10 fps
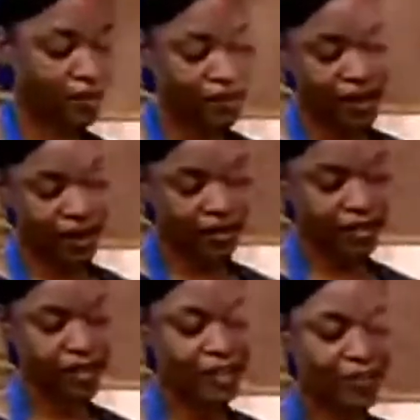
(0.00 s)
Yes,
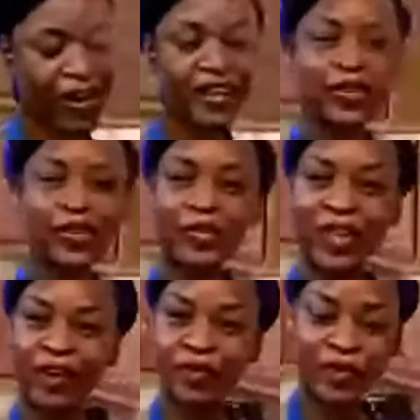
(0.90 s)
that's right. You were
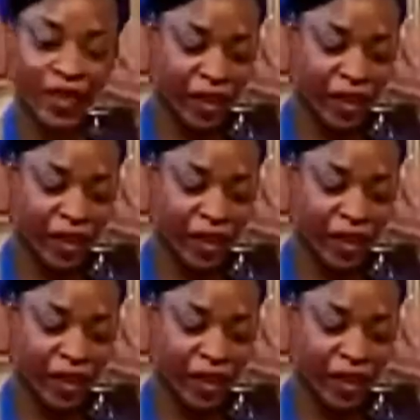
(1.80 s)
there for